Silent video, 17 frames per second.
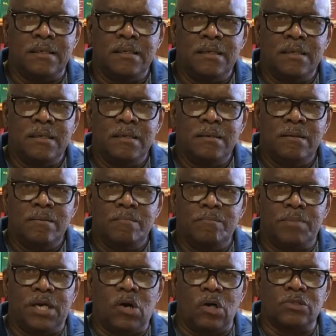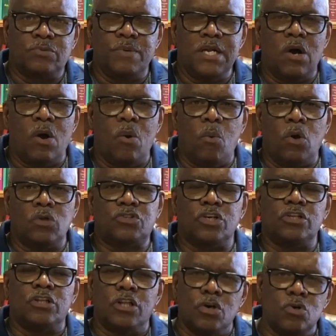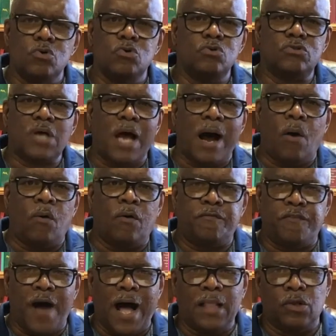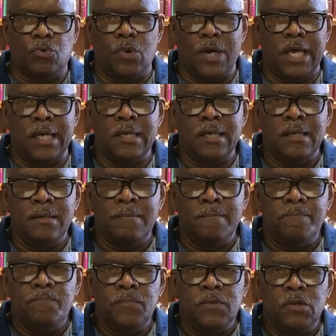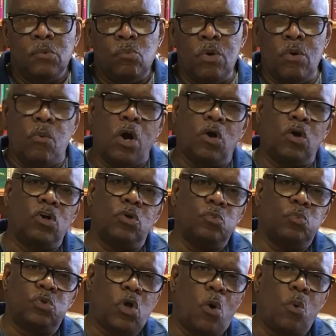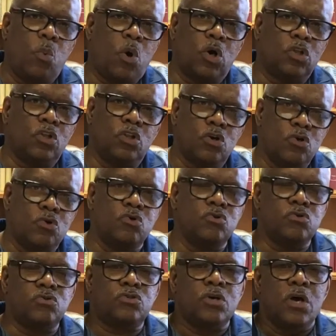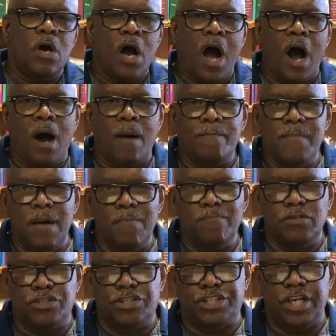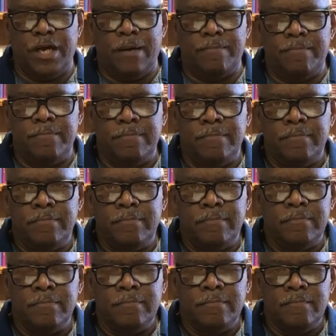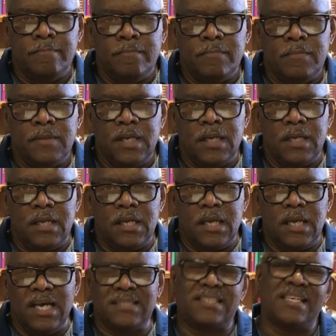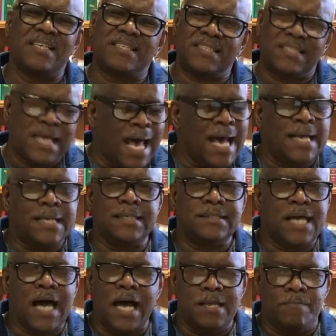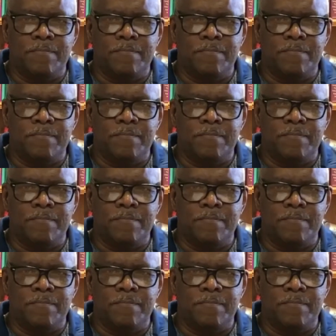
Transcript: because we don't want to lose our following. We don't want to lose our membership. It's a sad indictment